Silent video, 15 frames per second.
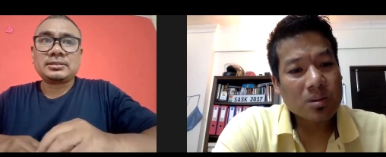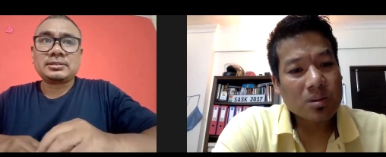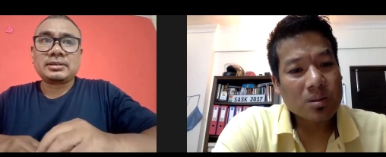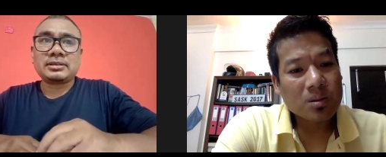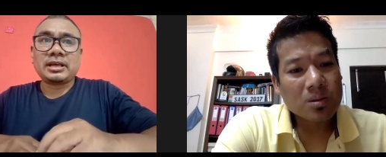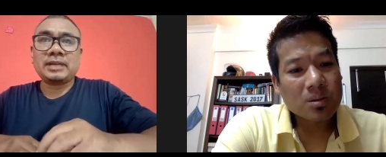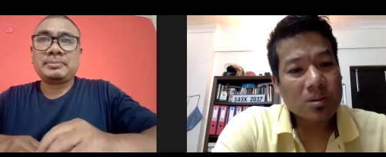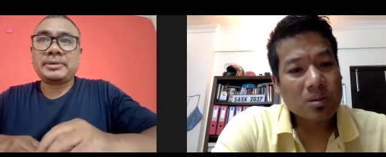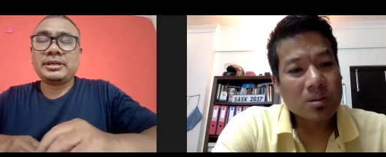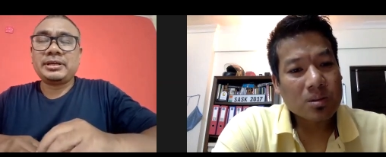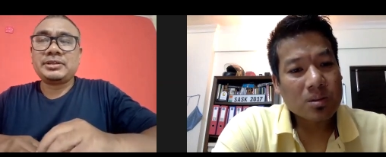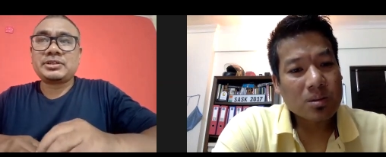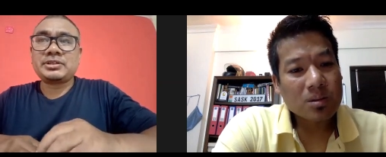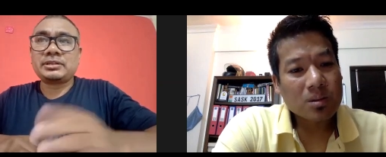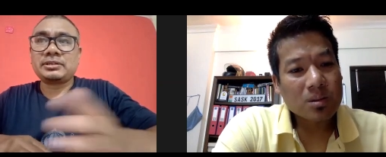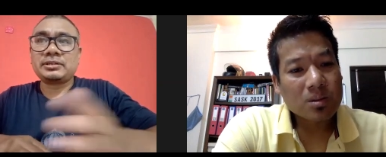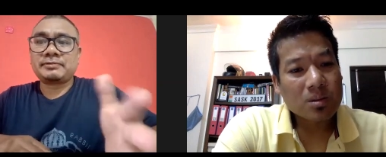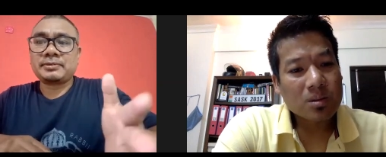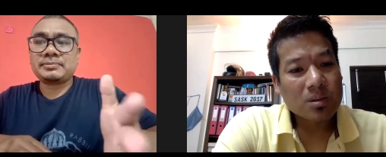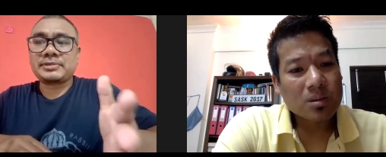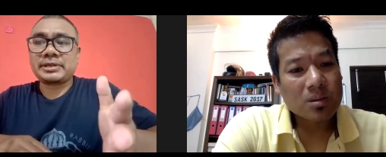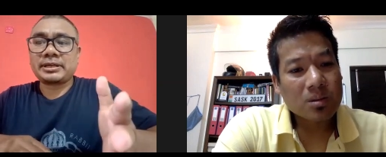Speaker 1: helping each other
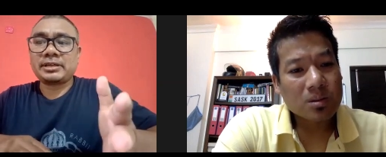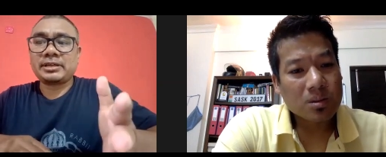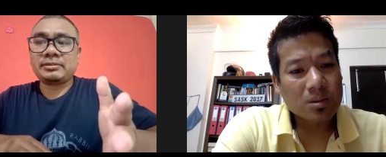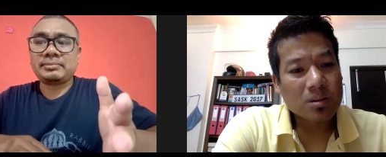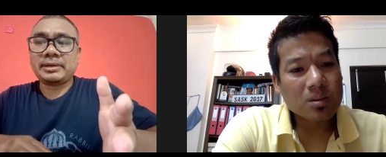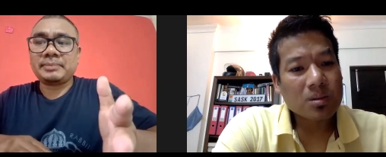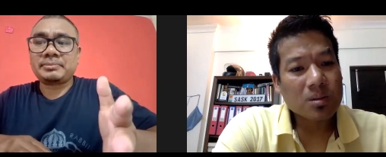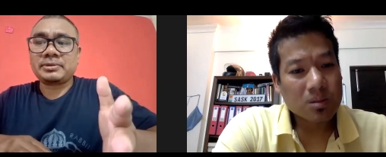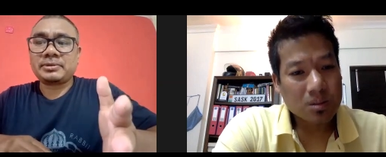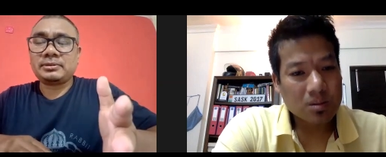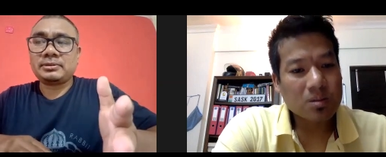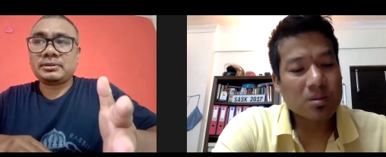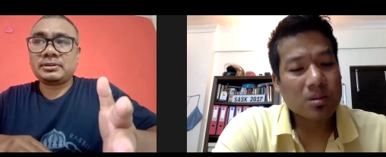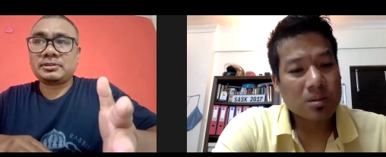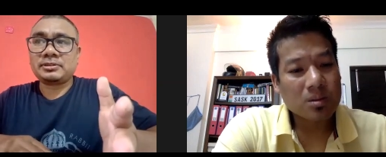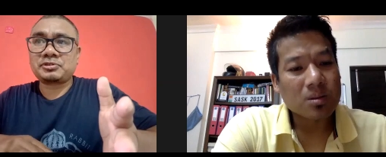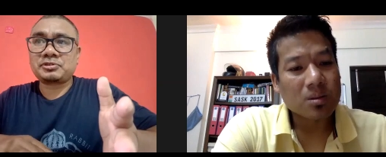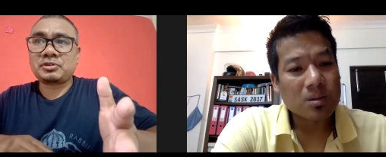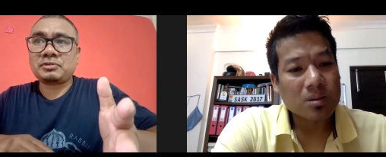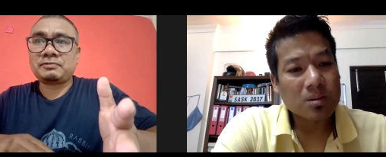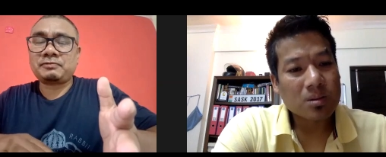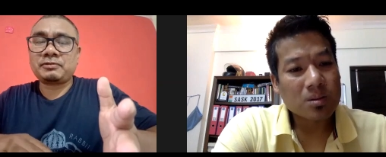from 2nd of April. Uh,
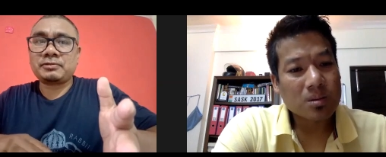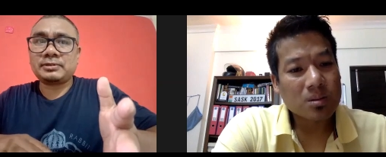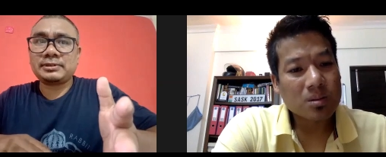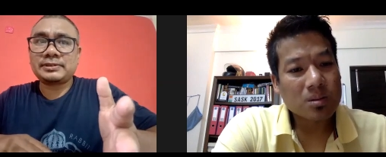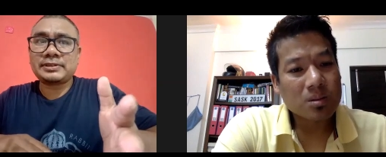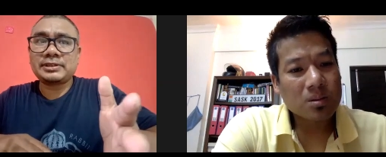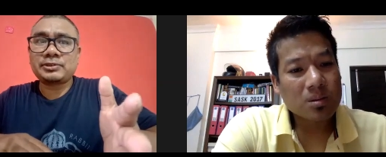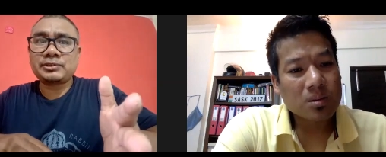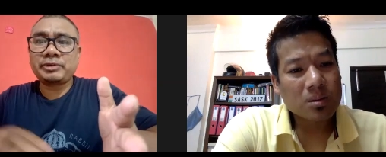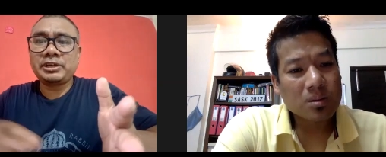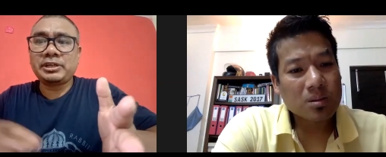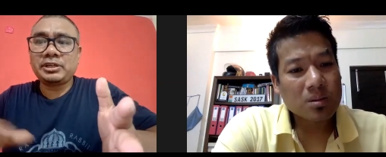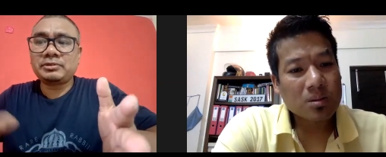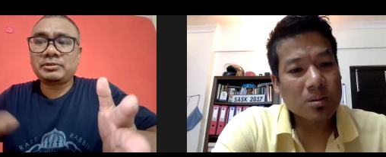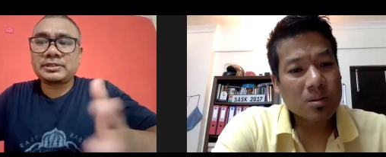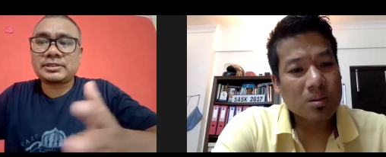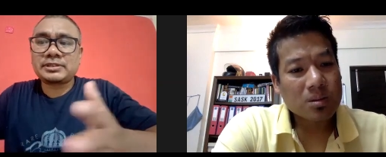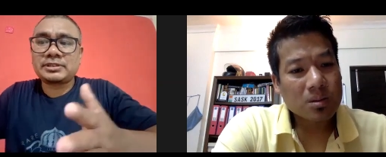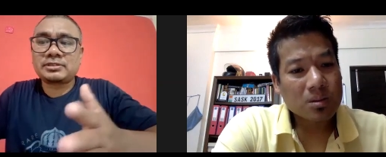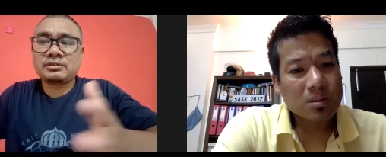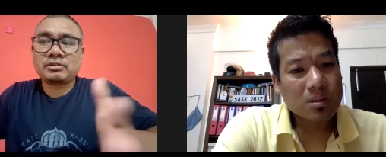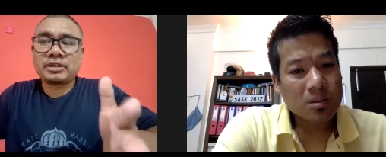so since we knew this
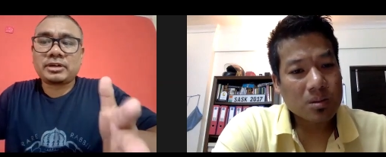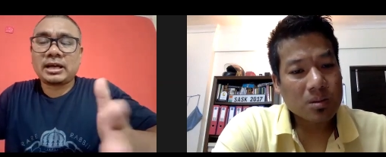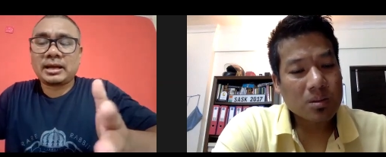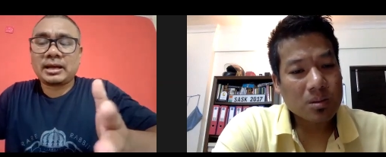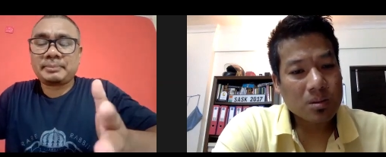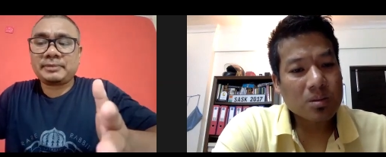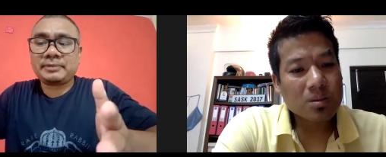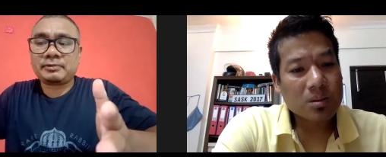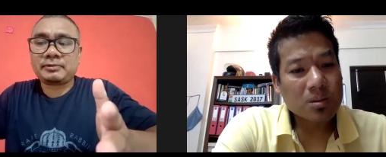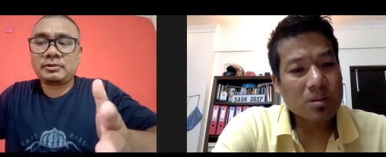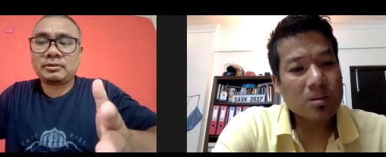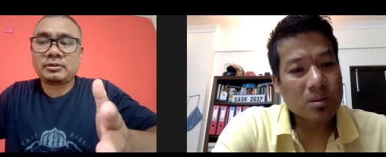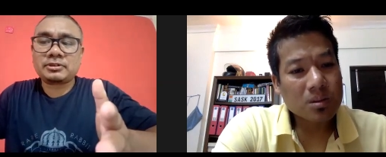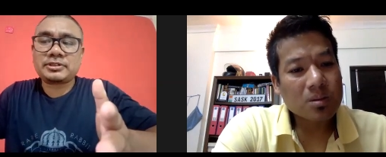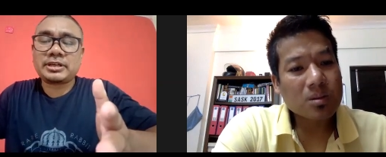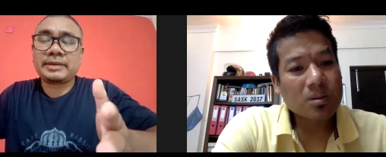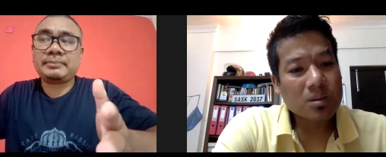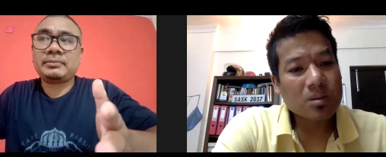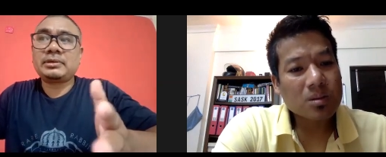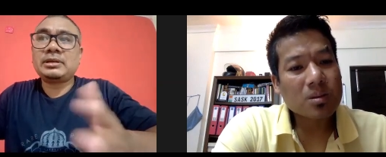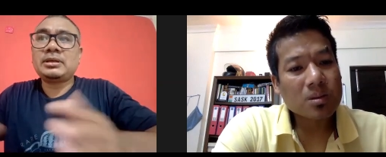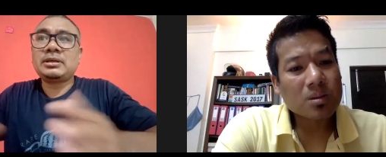is gonna happen for a long
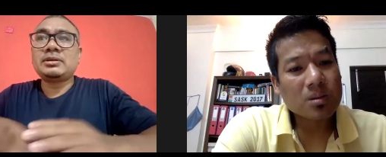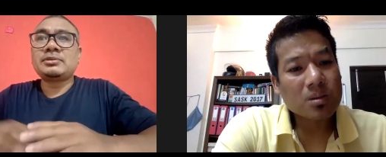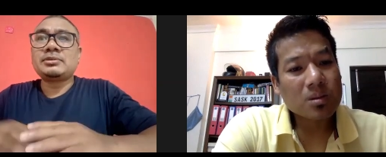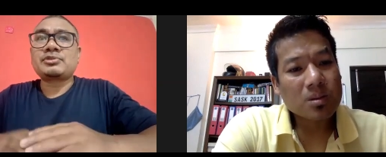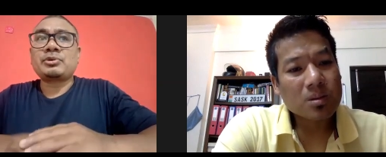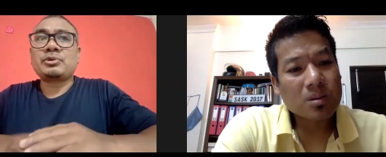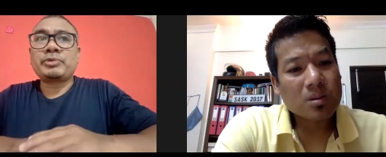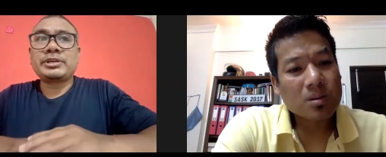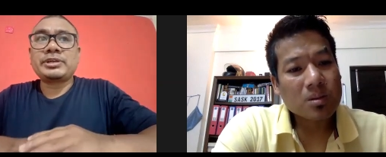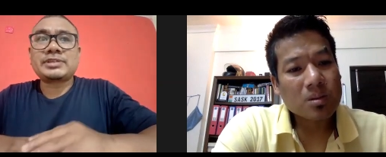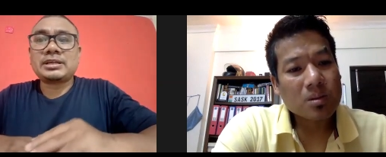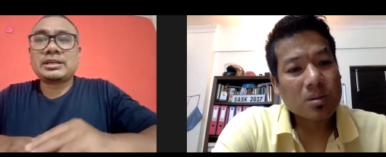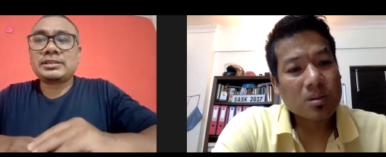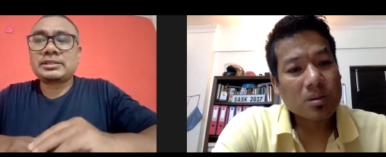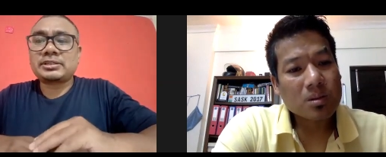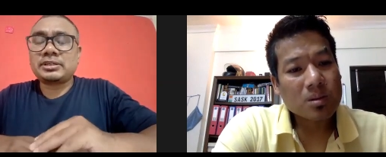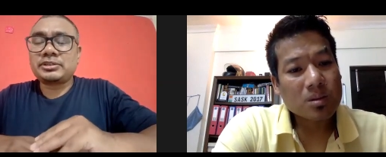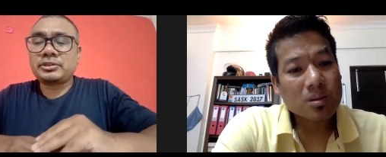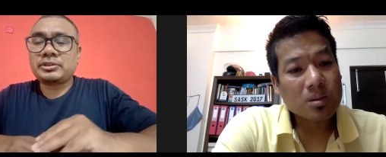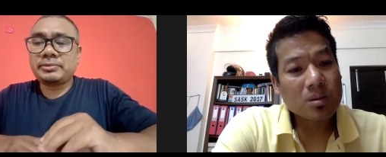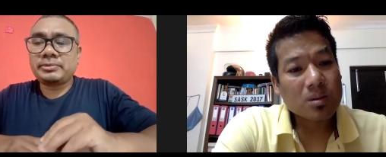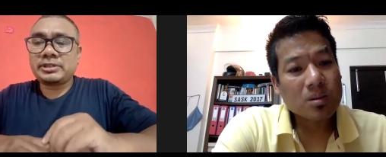time, so we started
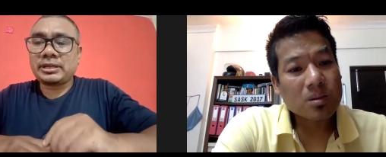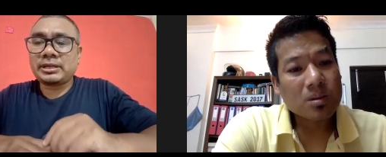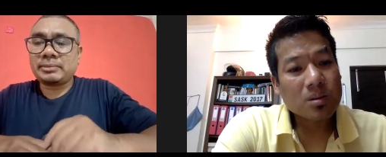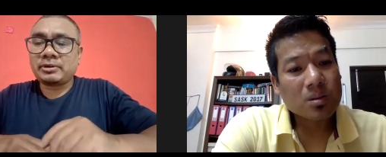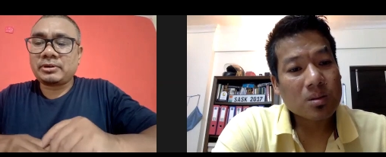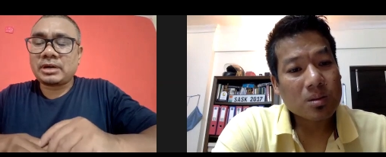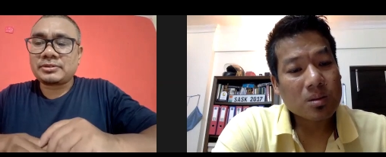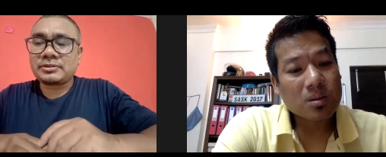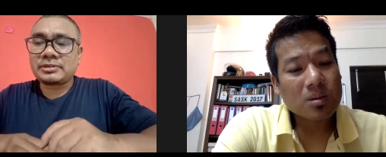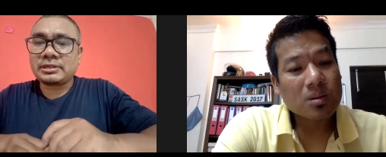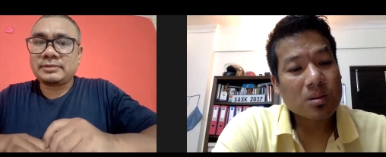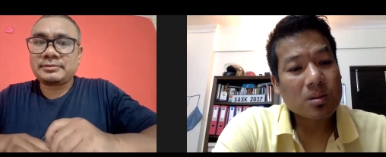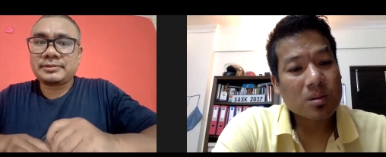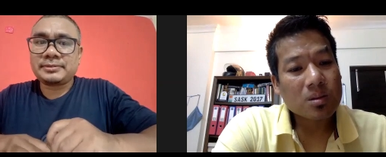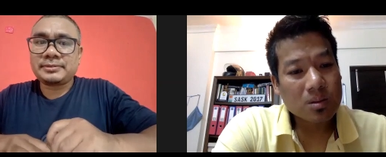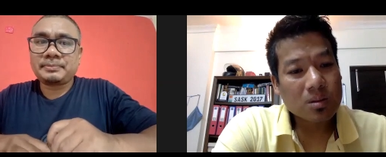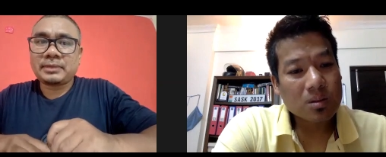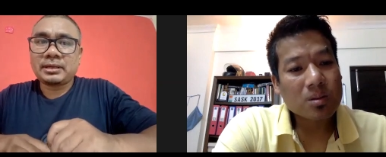contributing among ourselves.